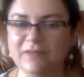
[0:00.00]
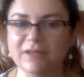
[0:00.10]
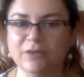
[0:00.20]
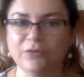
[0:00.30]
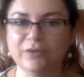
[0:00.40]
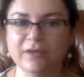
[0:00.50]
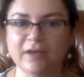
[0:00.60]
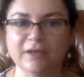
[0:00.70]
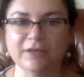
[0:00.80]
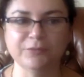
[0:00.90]
or a
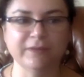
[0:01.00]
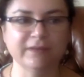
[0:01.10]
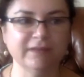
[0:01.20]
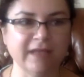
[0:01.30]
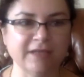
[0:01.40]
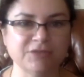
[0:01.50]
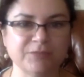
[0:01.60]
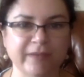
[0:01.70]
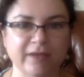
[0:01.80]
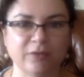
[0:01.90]
card with cash
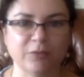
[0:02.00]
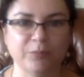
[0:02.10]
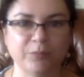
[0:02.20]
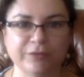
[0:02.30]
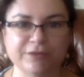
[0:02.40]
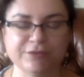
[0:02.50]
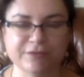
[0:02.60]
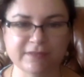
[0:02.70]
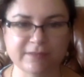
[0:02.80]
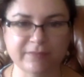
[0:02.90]
back or points or
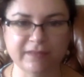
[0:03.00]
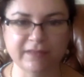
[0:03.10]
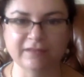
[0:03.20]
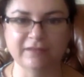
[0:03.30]
something,